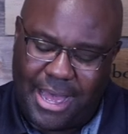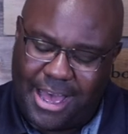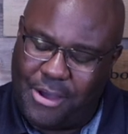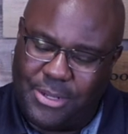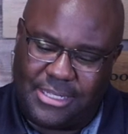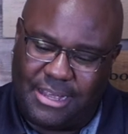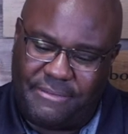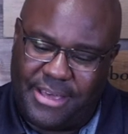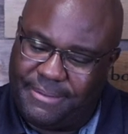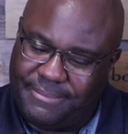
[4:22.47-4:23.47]
I always
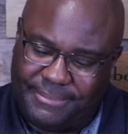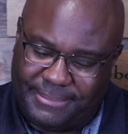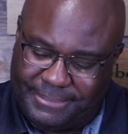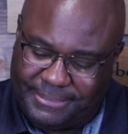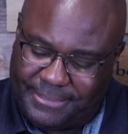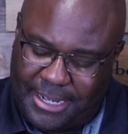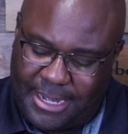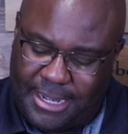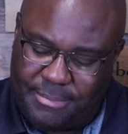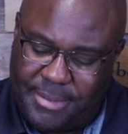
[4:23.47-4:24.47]
love that.
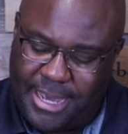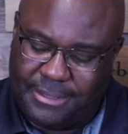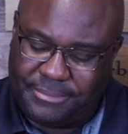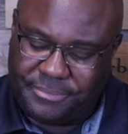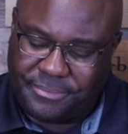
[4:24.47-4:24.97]
Oh, man.